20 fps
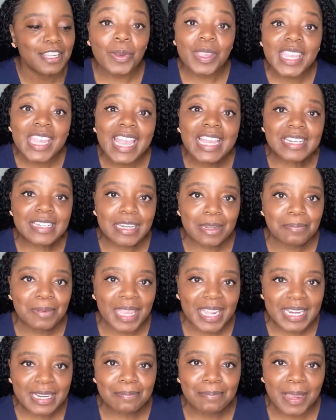We ended up
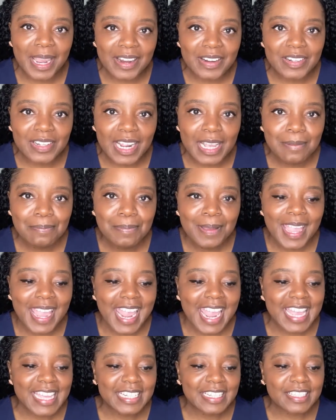getting paired up,
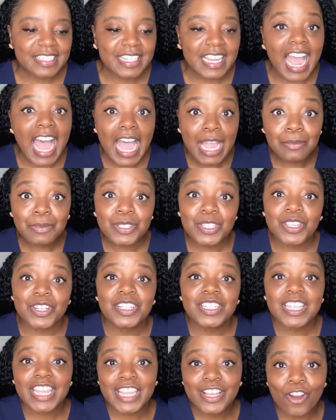and I was
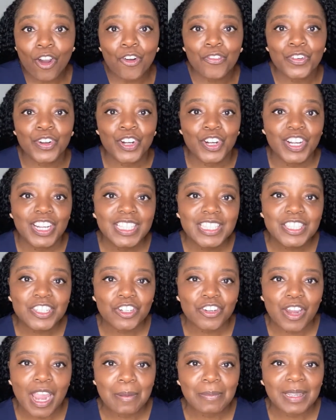gonna take over her
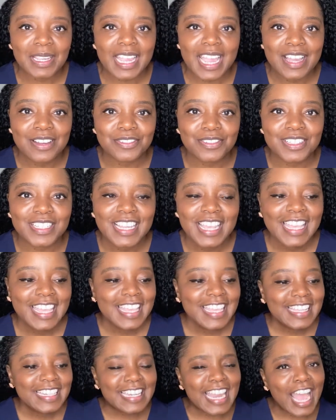Instagram account.
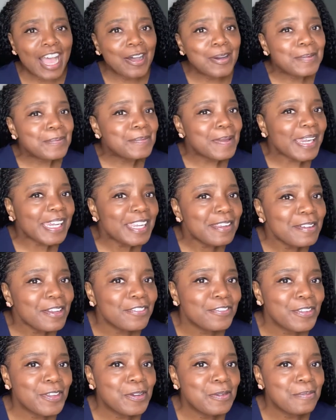Now, many
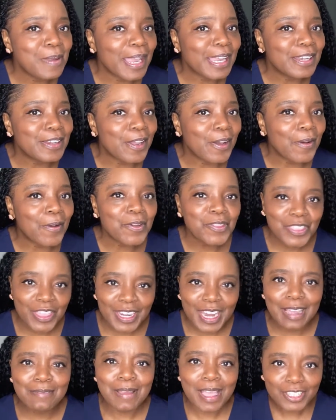of you may know
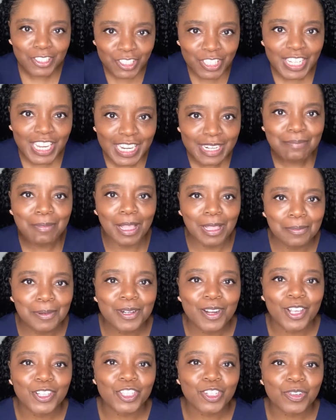that I'm actually in
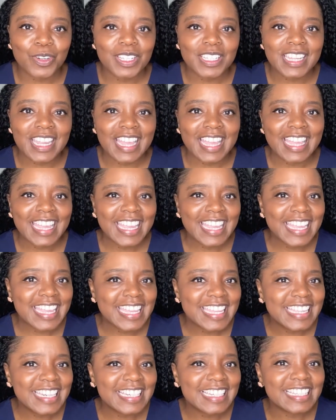Melbourne, Australia,
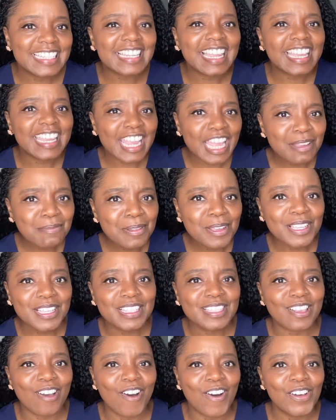and Tayaba
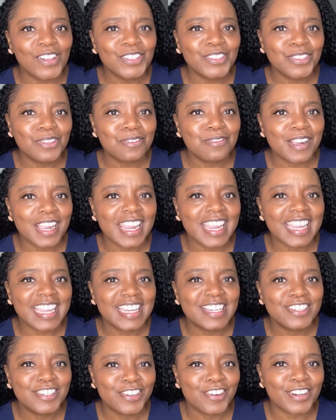is all the way
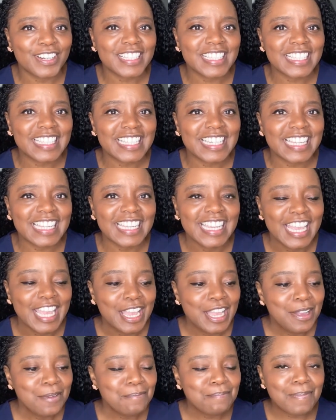in New York City,
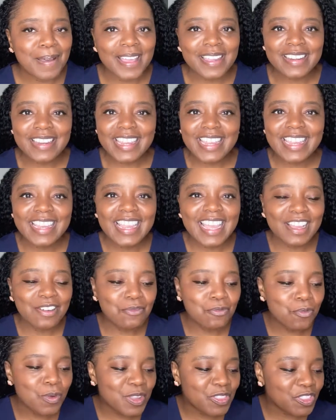but
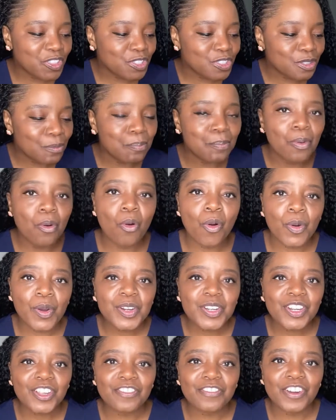with the
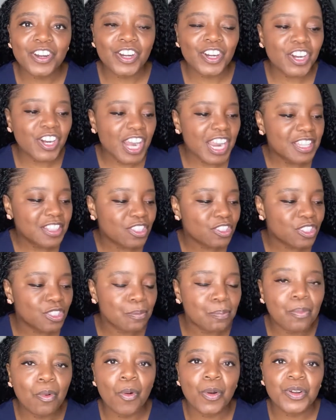support of her and the
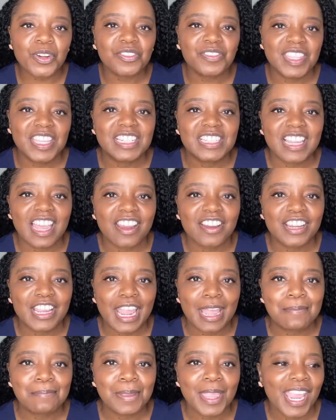support of the entire
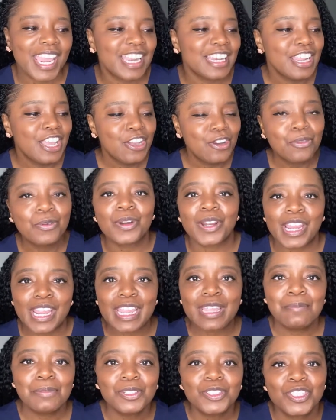campaign, we were
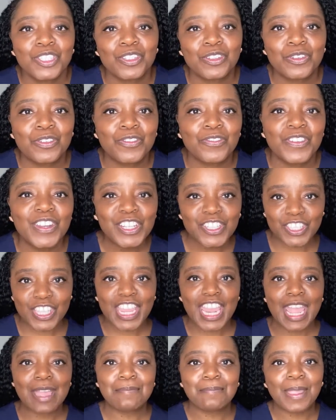able to finish
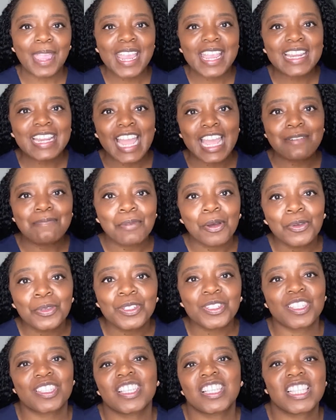the campaign and
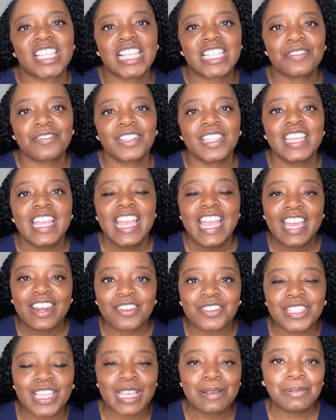post successfully,
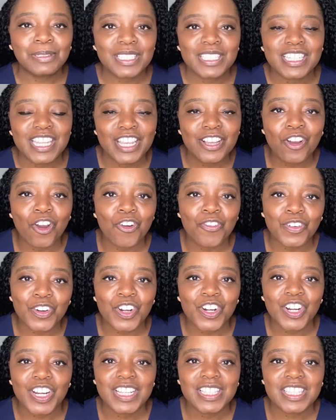and I was able to take over
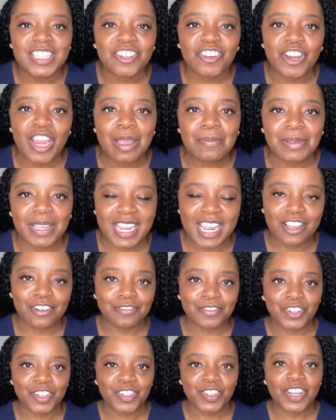her Instagram
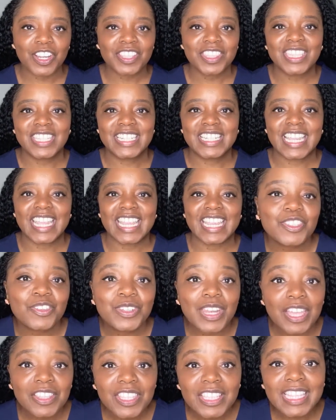account for the day. So
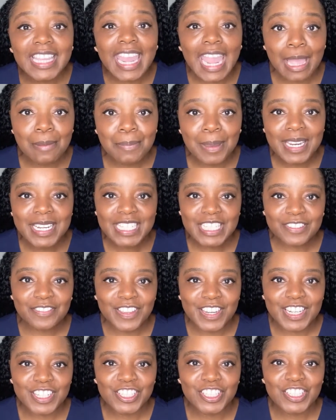now that the campaign is
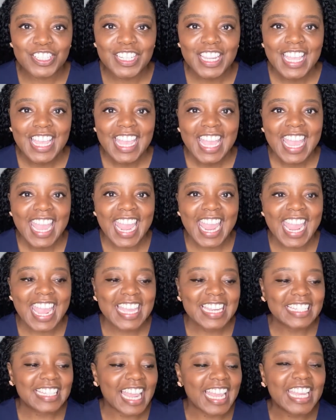finished
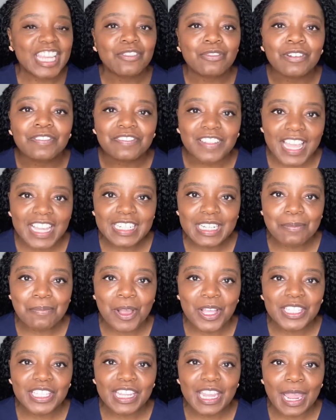and I can reflect
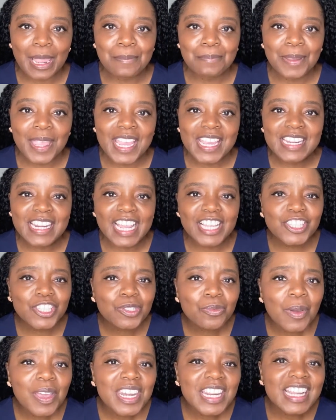upon the campaign, I
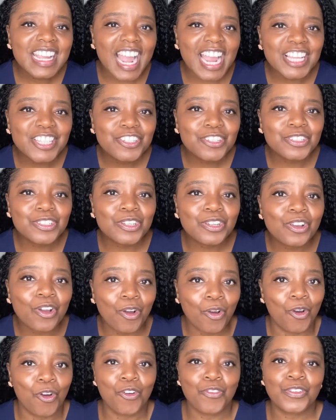just want to guide you to
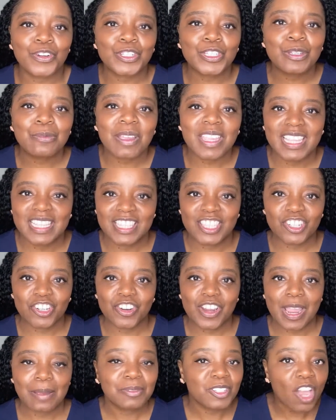go over to my
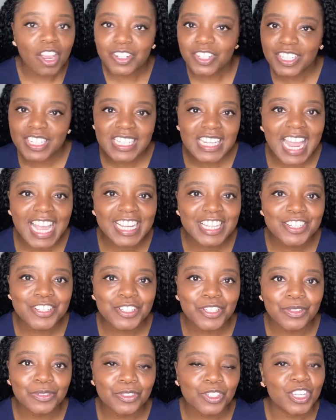Instagram, Dr. Tanaka
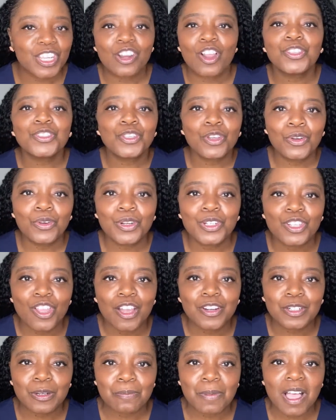Dune. You can also go to
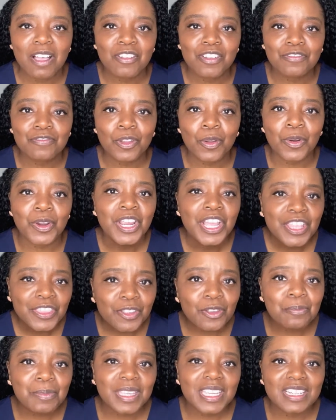Dr. Pelvic Floor.
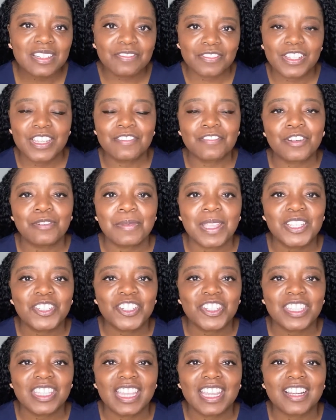There'll be
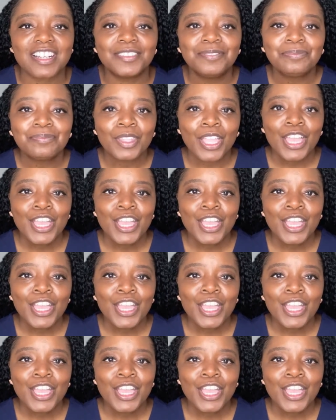information there.